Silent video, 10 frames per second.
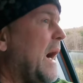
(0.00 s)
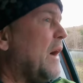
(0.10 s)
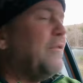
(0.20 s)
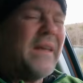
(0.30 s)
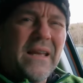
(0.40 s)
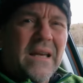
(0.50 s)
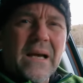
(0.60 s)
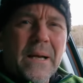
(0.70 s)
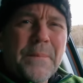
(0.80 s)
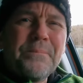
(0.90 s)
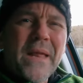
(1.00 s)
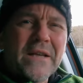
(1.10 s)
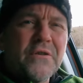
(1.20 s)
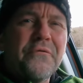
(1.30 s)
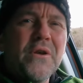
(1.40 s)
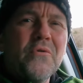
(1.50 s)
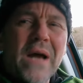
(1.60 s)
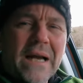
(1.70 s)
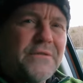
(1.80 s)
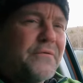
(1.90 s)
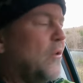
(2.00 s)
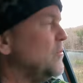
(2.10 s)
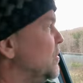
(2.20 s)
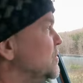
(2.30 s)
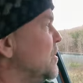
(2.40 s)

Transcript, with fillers: I think there's a few nice photos over